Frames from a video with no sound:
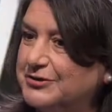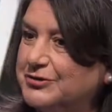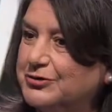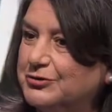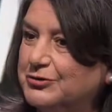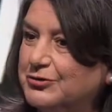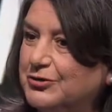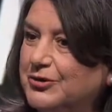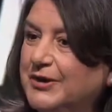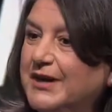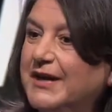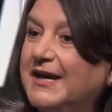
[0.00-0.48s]
-hmm.
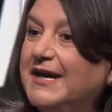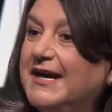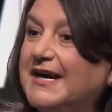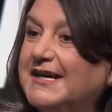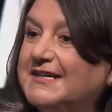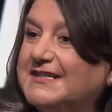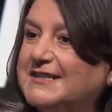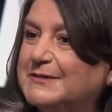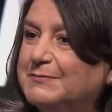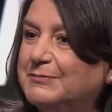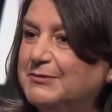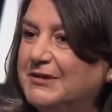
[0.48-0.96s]
to
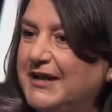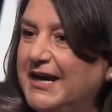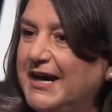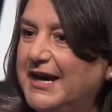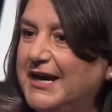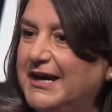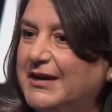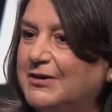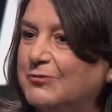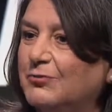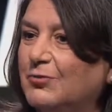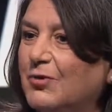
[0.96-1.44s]

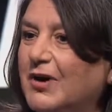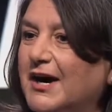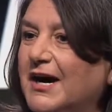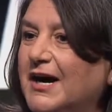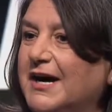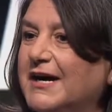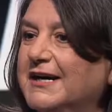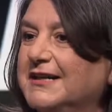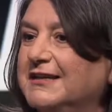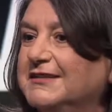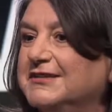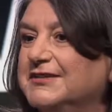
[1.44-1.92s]
explain why
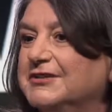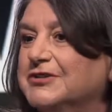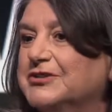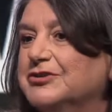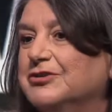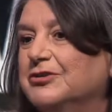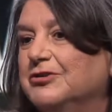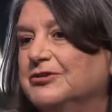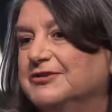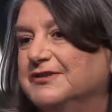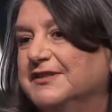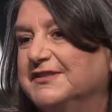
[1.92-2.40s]
it is
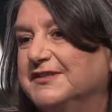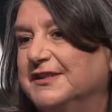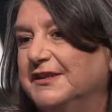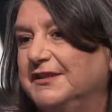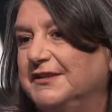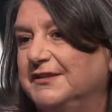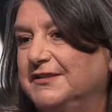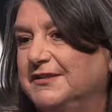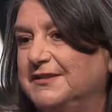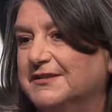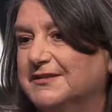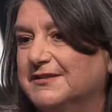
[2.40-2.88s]
so
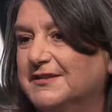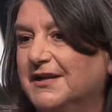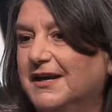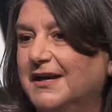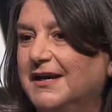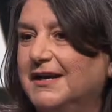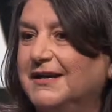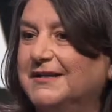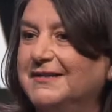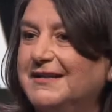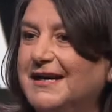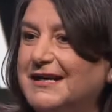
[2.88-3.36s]
serious.
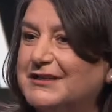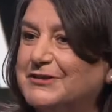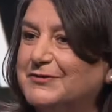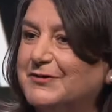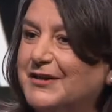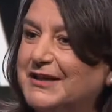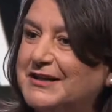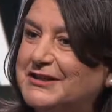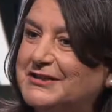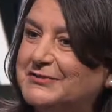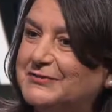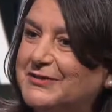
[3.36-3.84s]
That's why
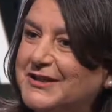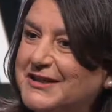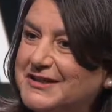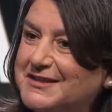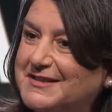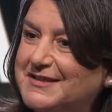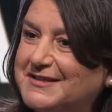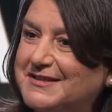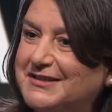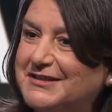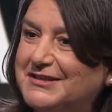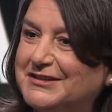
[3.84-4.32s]
it's very
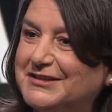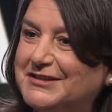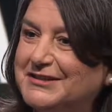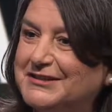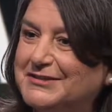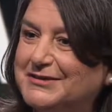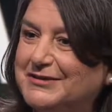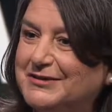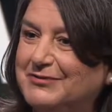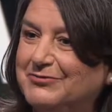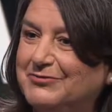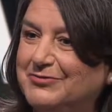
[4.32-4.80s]
serious mm
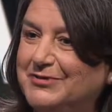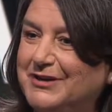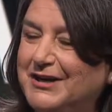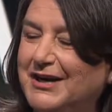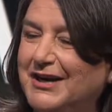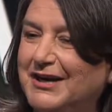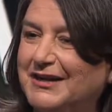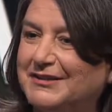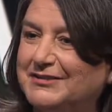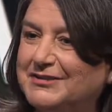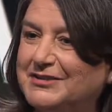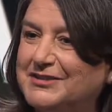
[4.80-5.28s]
-hmm. if mm-hmm.
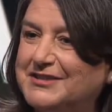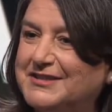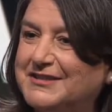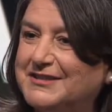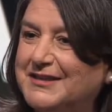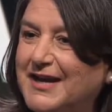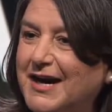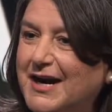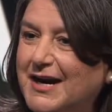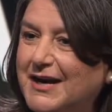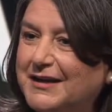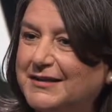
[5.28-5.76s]
we
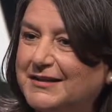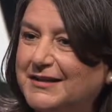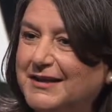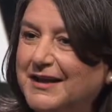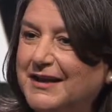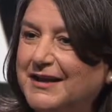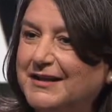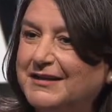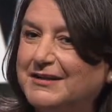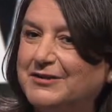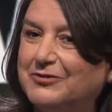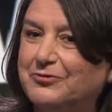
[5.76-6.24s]
understand
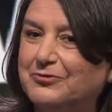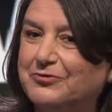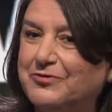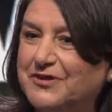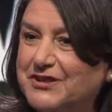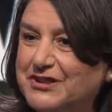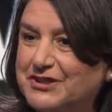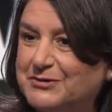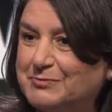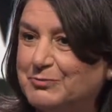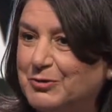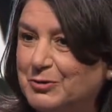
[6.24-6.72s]
the
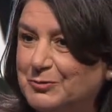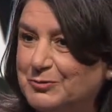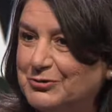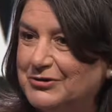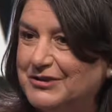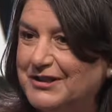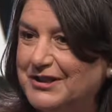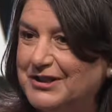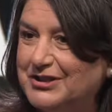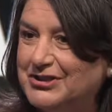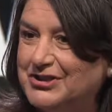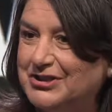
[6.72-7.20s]
fish
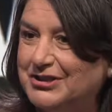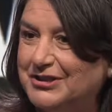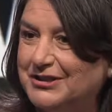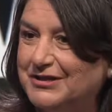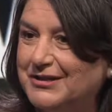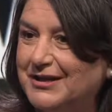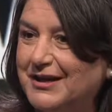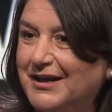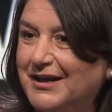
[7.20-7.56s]
population